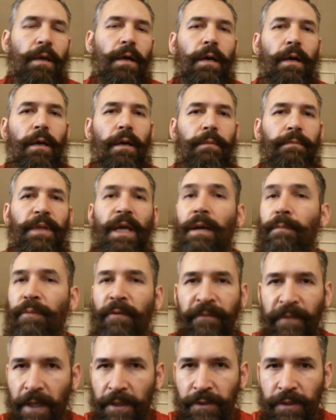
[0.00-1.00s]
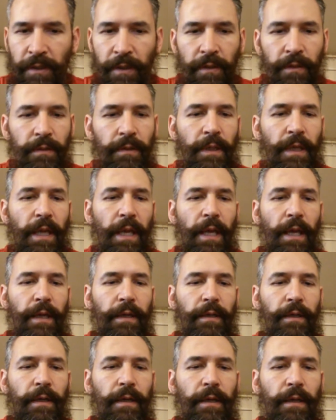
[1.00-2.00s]
I'm not a professional,
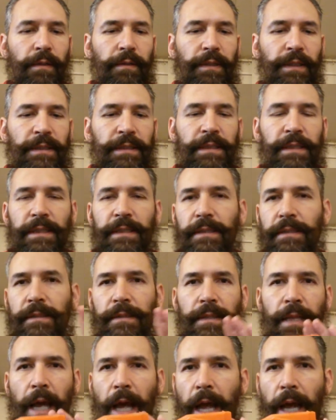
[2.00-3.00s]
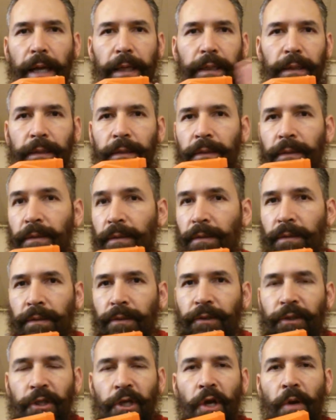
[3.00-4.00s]
and this is not,
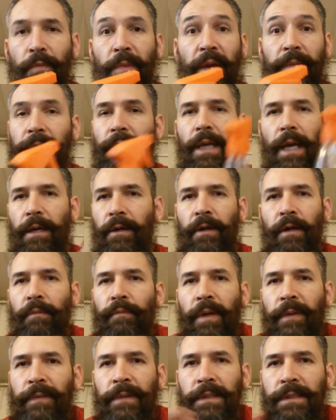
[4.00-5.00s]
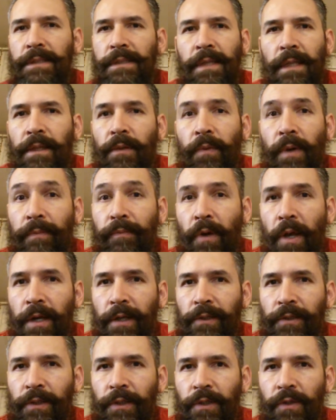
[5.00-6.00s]
you know, maybe, I don't know, maybe this is not the right
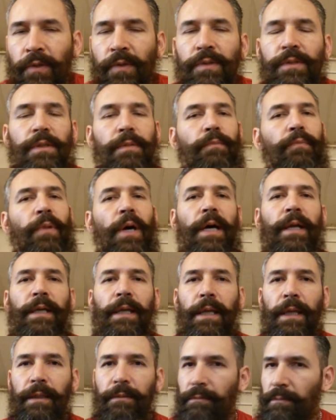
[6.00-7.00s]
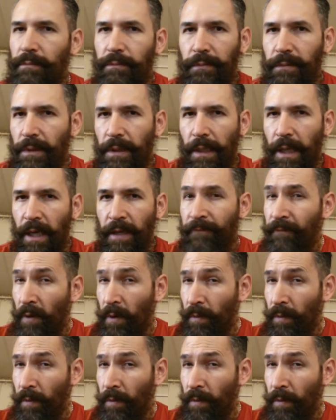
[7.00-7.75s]
product to use, but I've